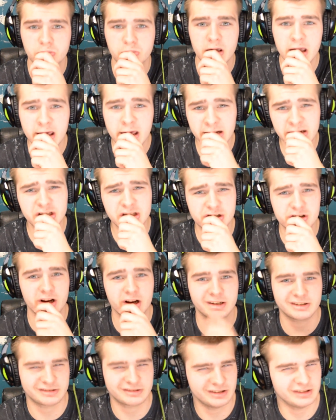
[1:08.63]

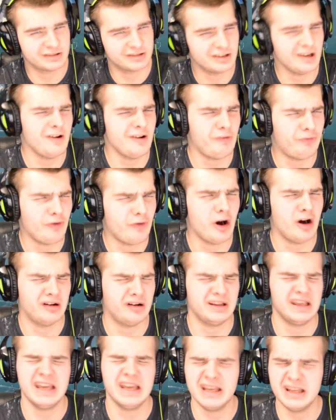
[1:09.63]
Interesting. So
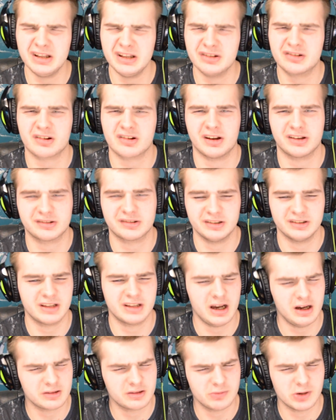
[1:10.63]
far, interesting.
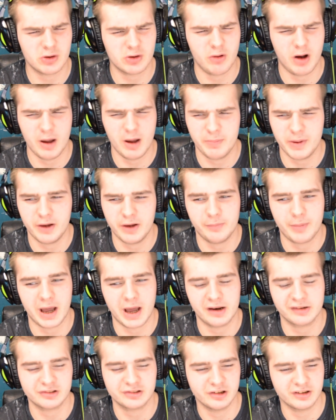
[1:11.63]
Tells me quite a bit
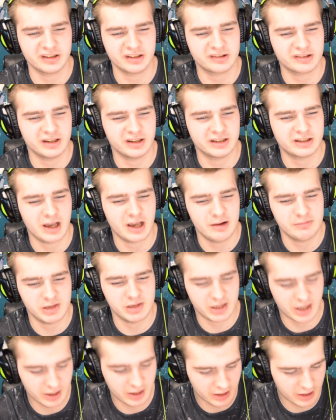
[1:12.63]
about the song. It's going to tell me
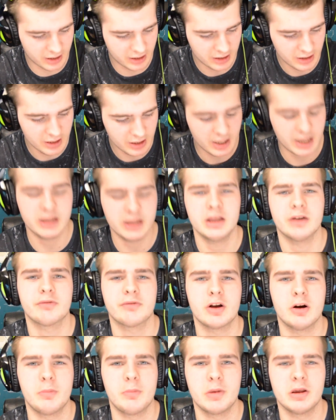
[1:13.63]
that they're in the
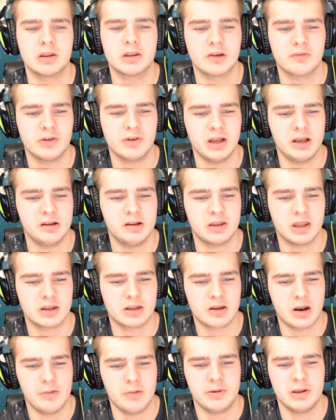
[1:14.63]
real music videos,
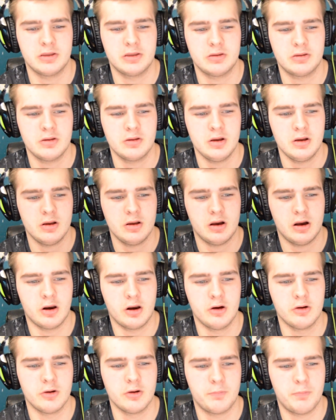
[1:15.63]
there's going to be a
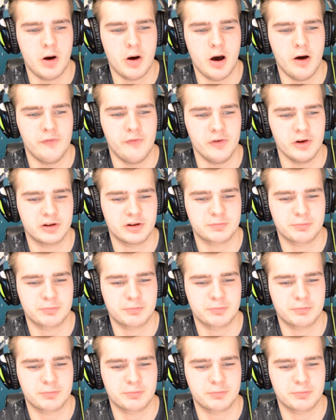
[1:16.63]
load of perverts,